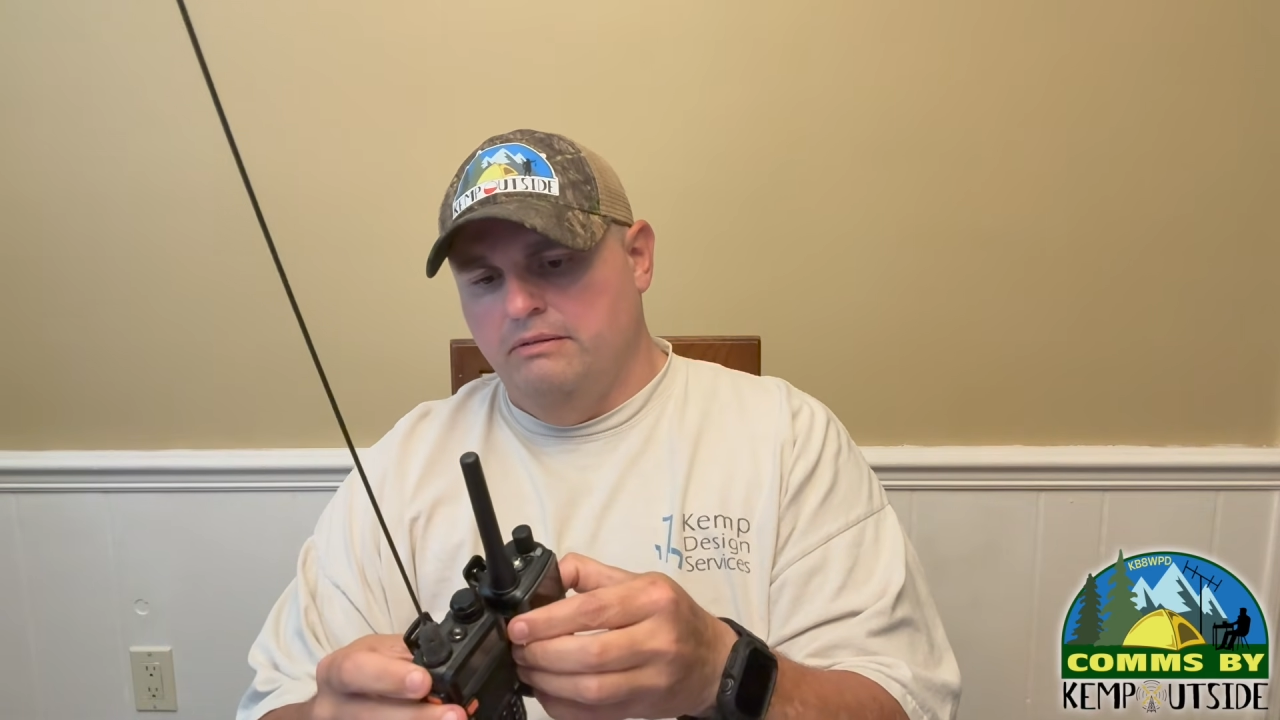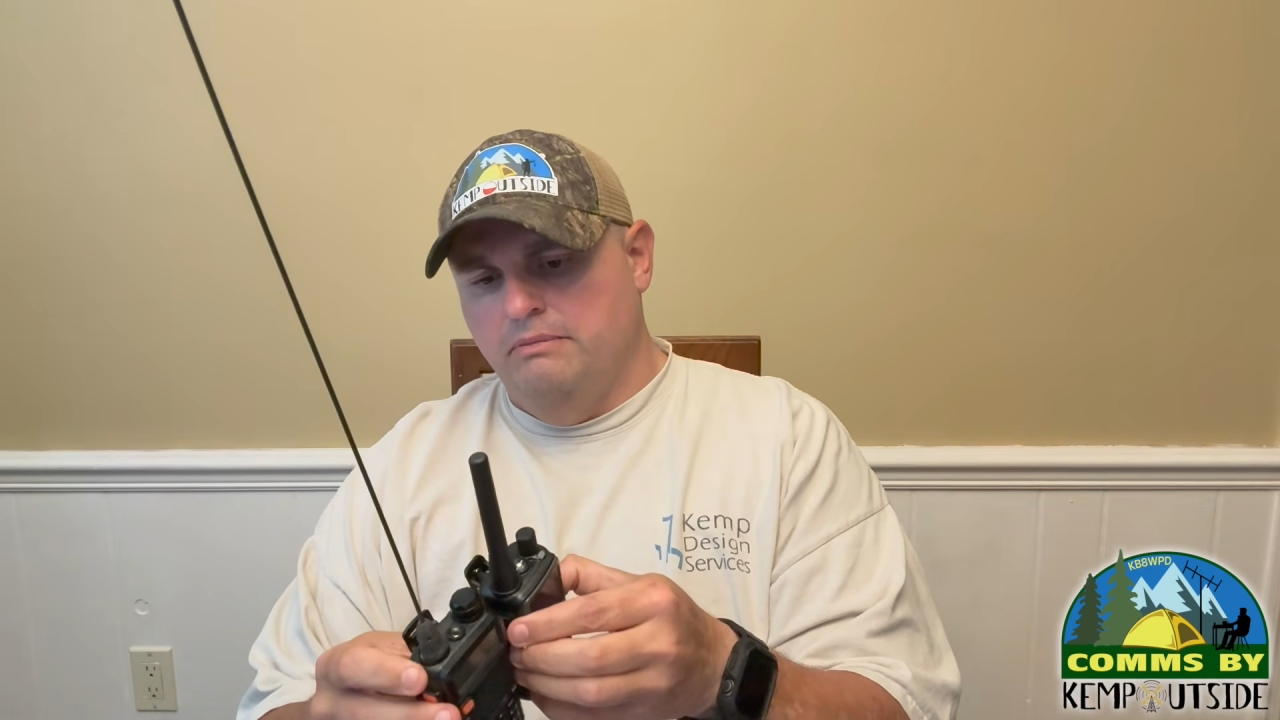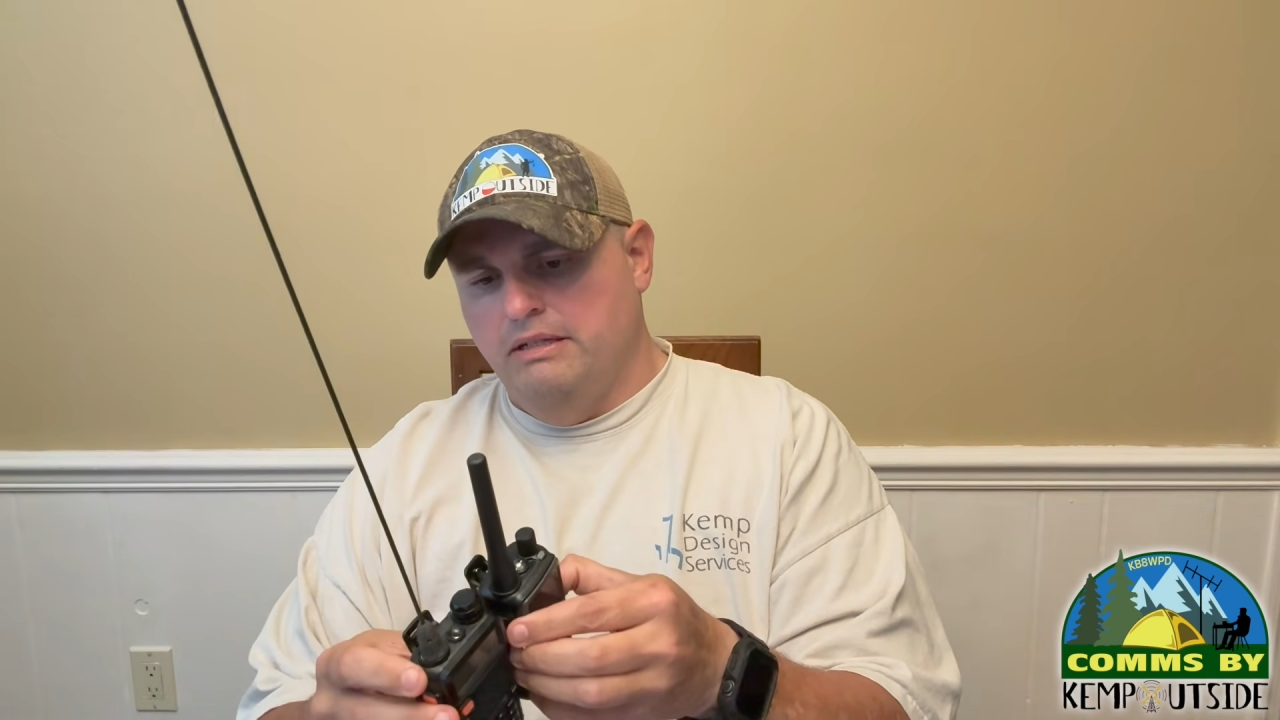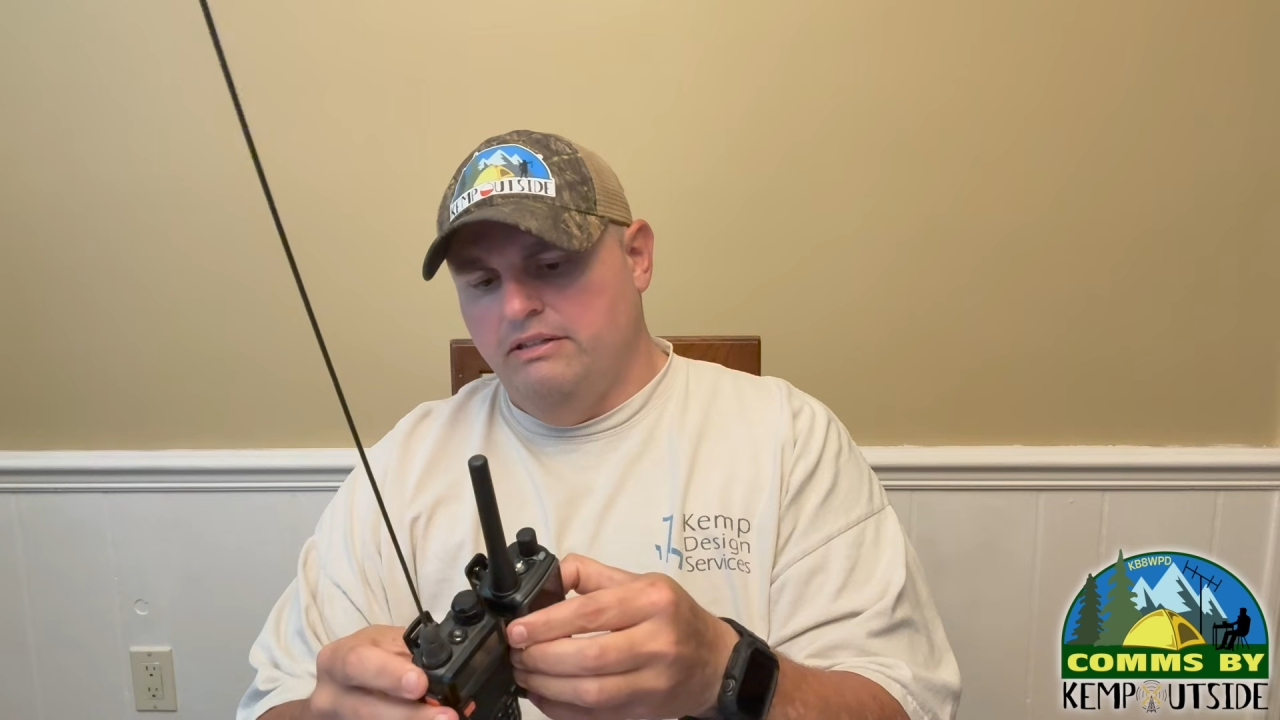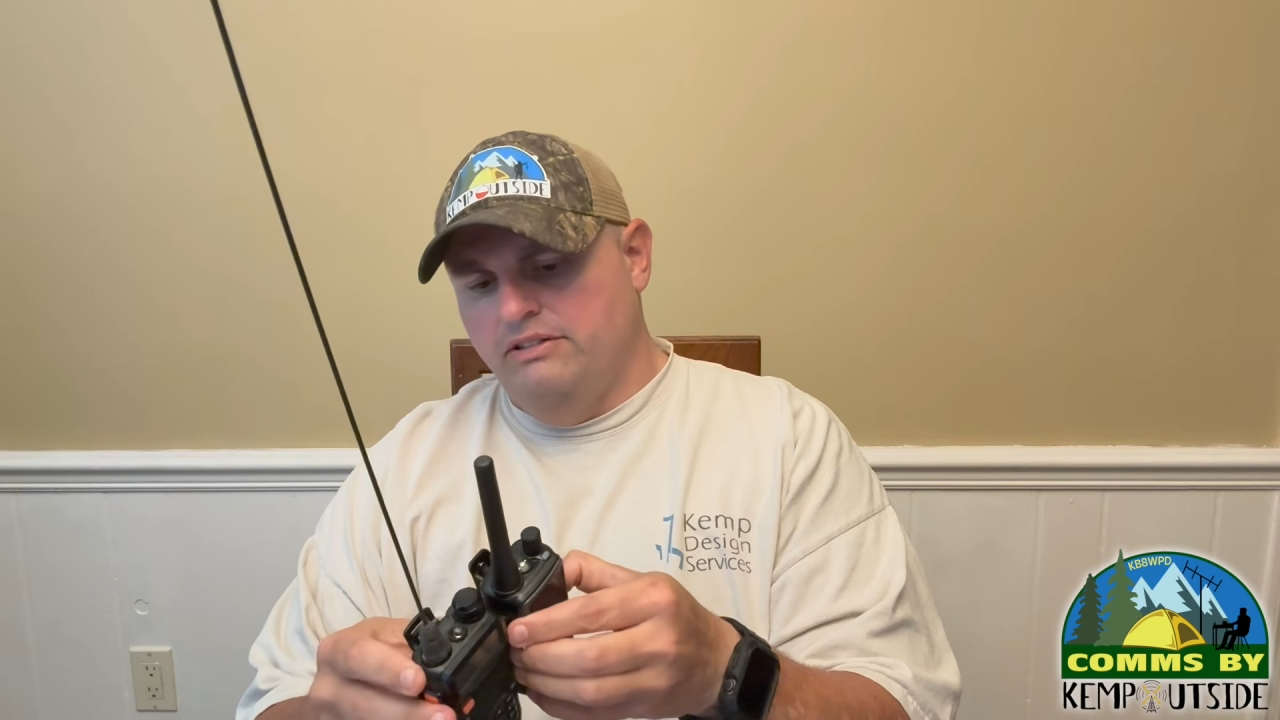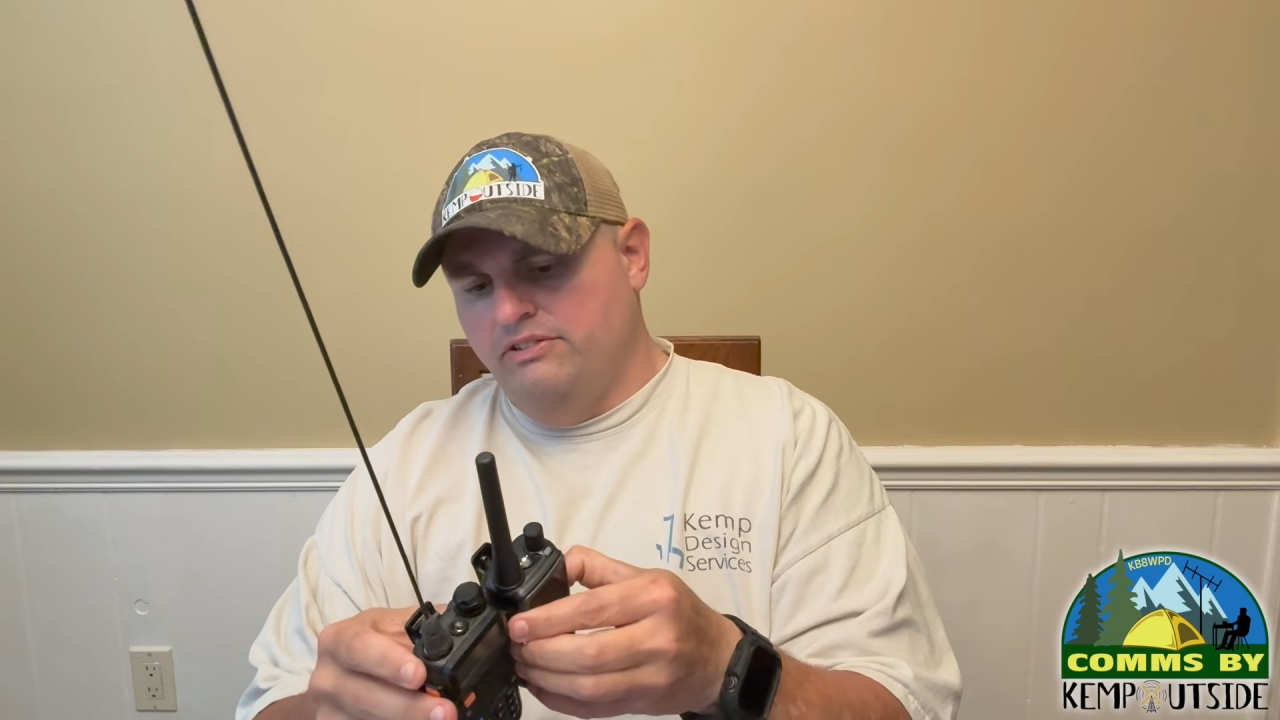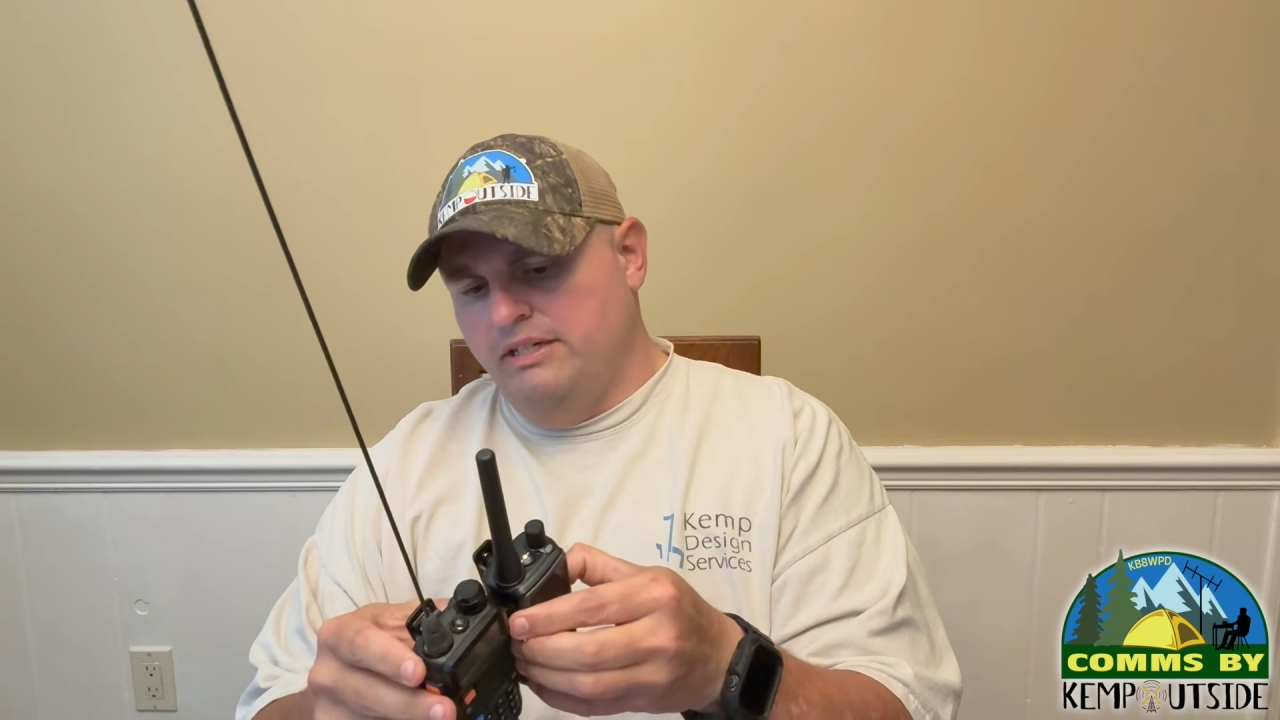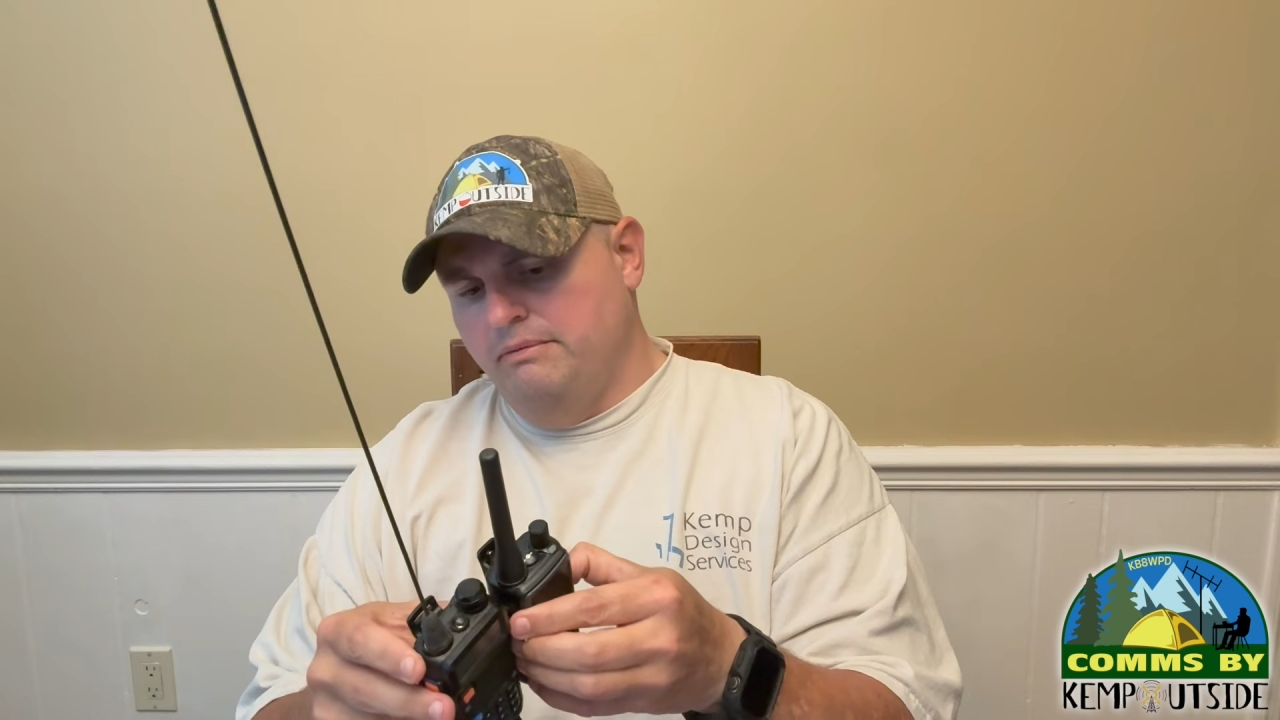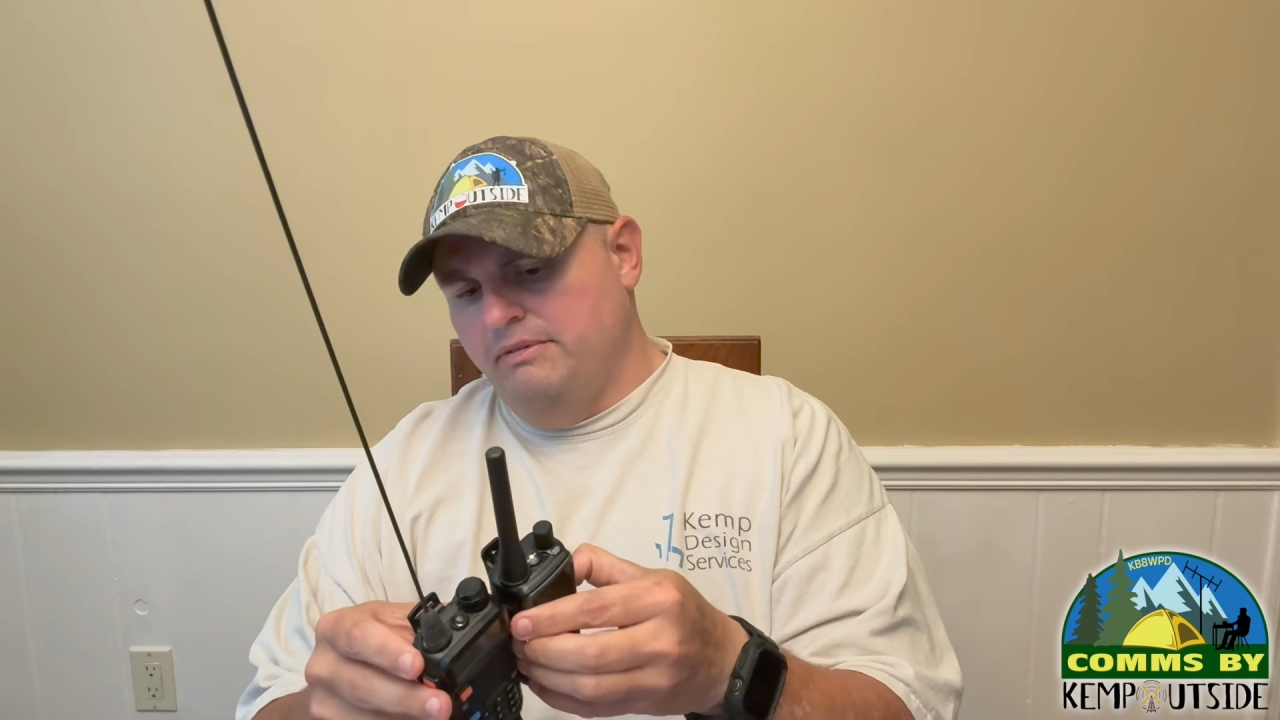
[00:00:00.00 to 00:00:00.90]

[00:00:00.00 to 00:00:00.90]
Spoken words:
about the same